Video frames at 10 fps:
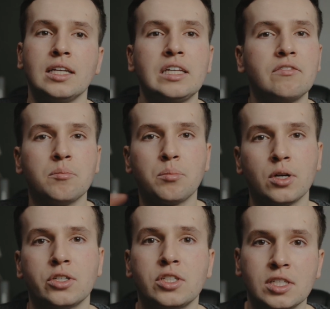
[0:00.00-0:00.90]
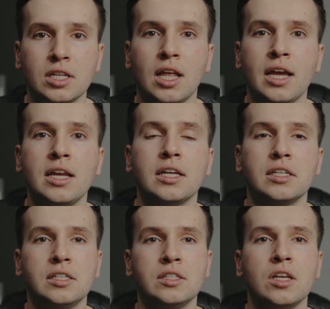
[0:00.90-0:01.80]
even purchase a light
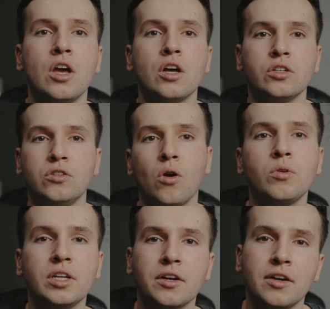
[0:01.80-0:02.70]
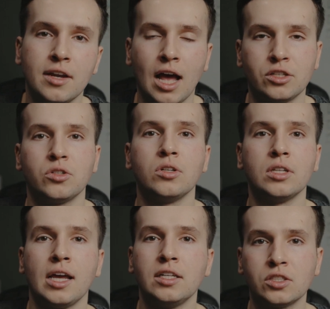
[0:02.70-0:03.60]
is go near a natural
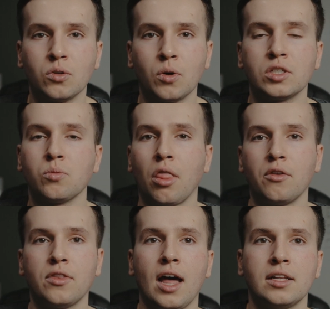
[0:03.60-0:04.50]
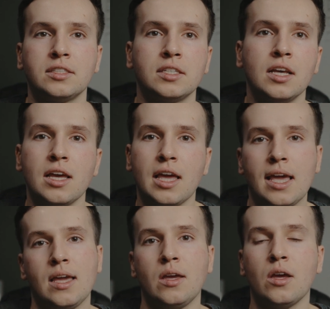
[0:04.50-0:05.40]
light source, whether that's
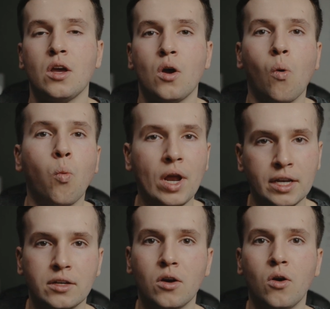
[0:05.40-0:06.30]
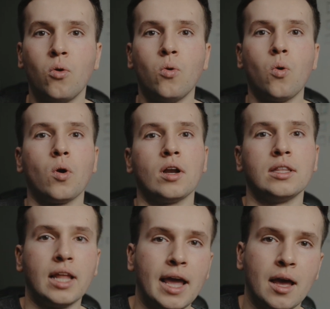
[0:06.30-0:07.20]
a window or a
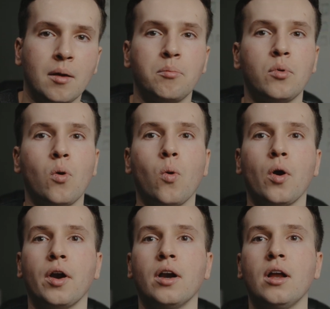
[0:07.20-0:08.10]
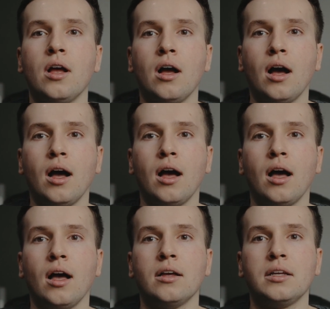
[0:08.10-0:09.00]
lamp or
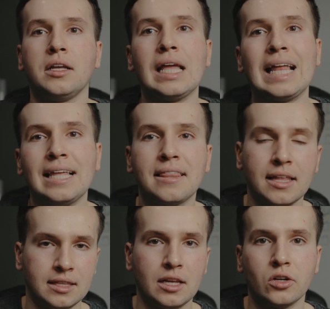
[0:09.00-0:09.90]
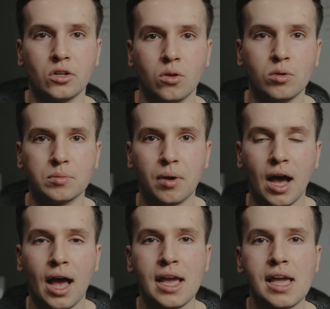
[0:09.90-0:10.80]
anything that you're close
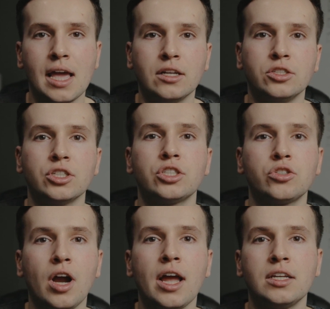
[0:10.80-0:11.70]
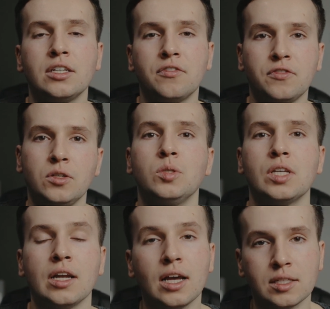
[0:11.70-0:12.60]
by, and just try and diffuse
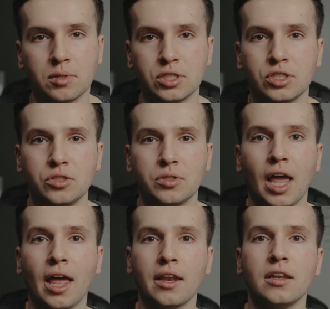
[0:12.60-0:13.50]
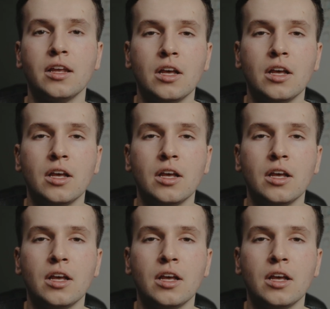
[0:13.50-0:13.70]
it as much as you can.